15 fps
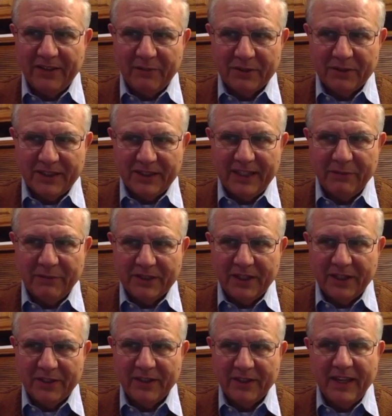They were saying to each
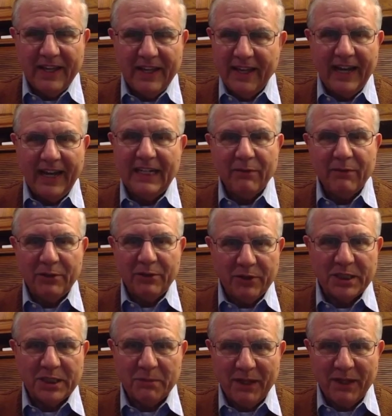other, "I never knew
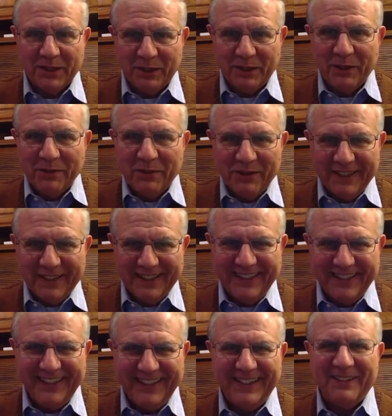this about you."
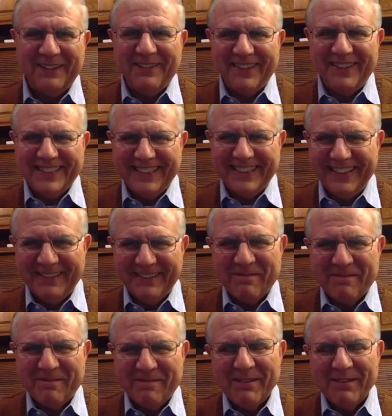
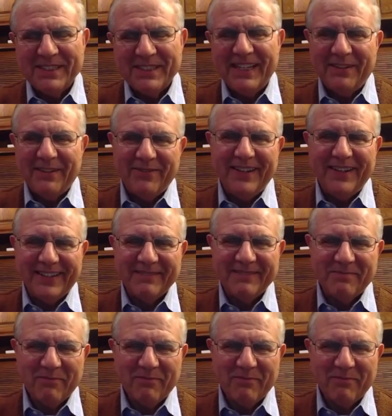It was a lot of fun.